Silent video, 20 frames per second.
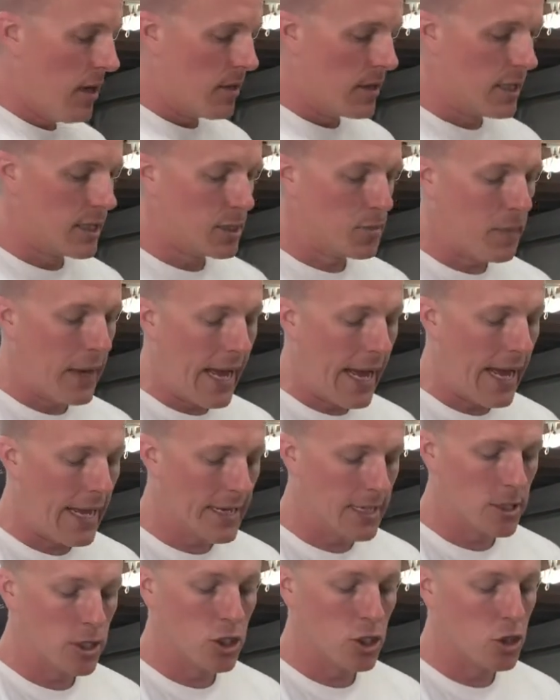This pad
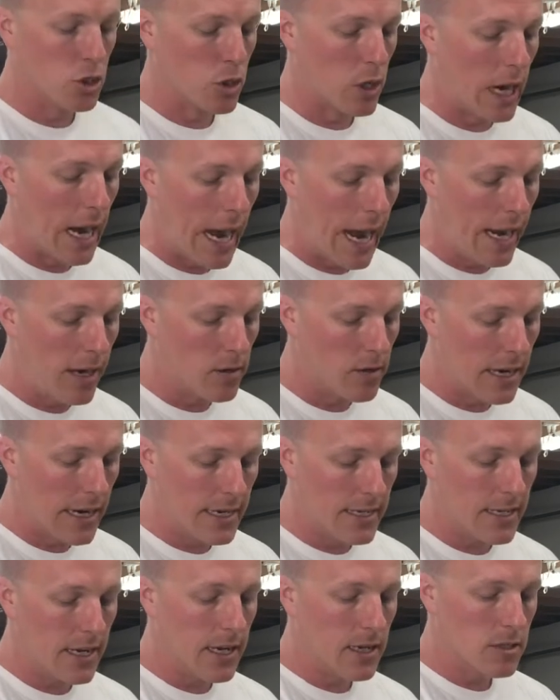is dry
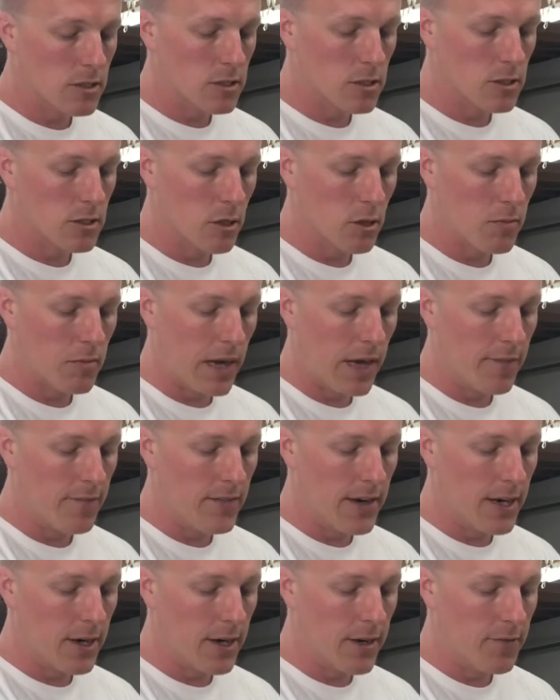right now, so my
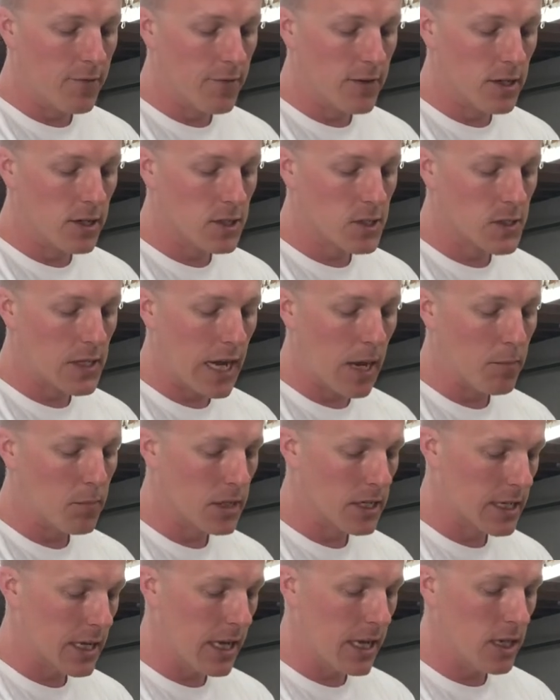very first
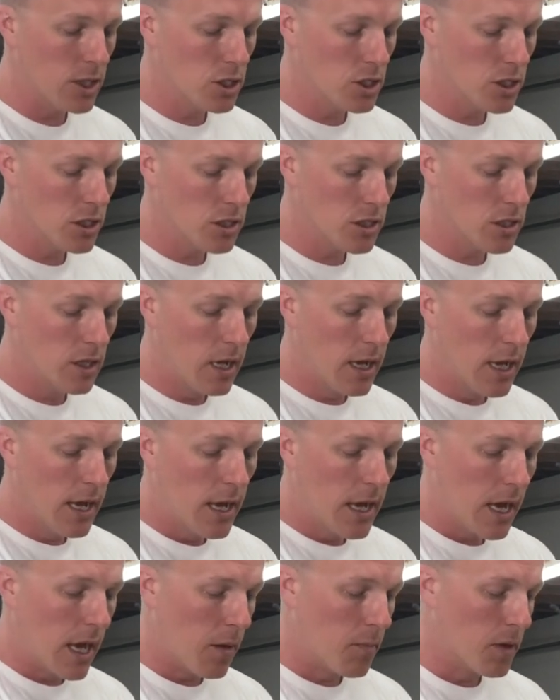application,
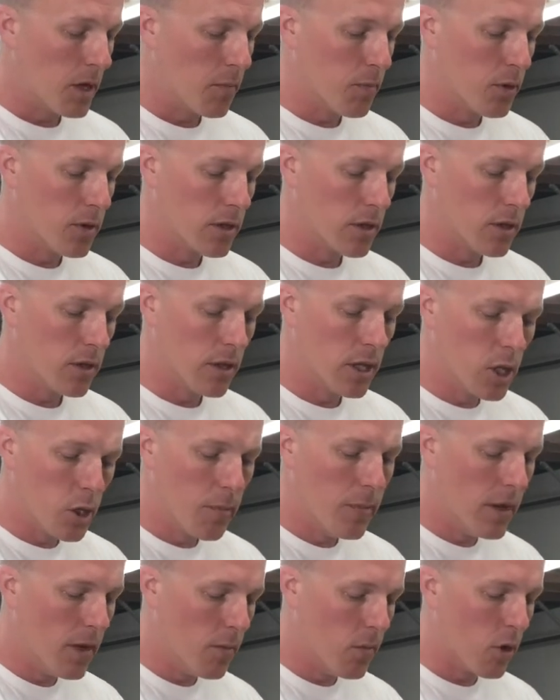I'm gonna put a little
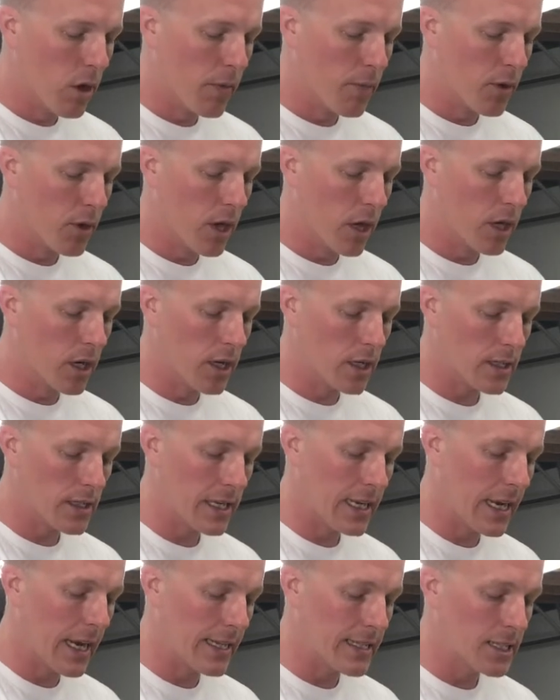bit more product
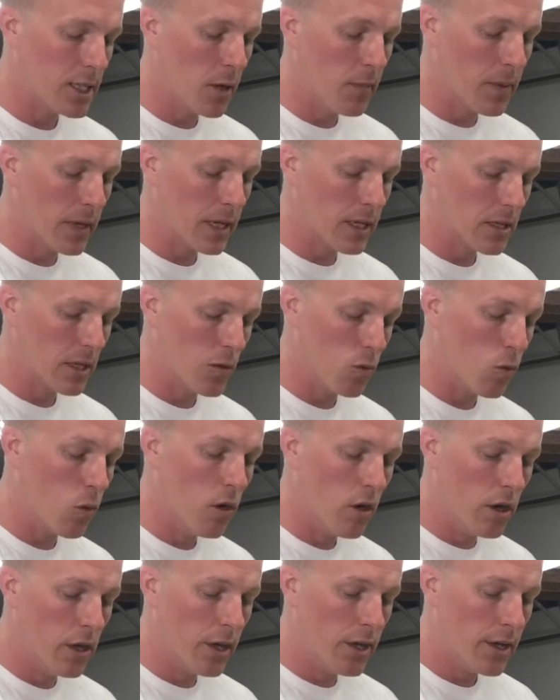than I typically
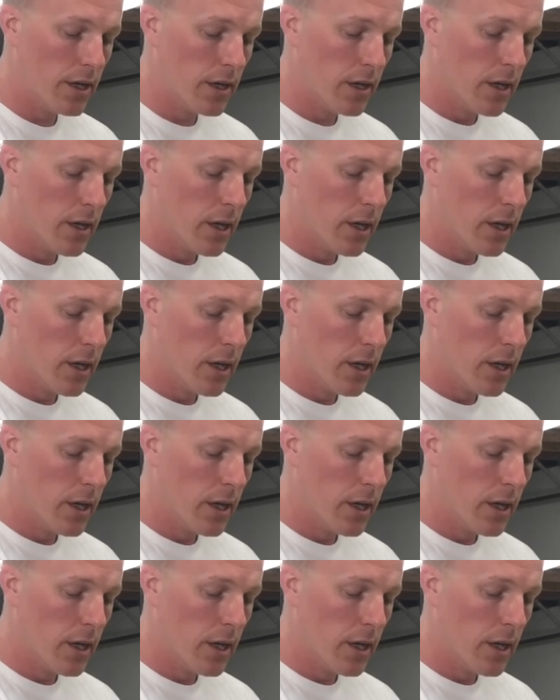would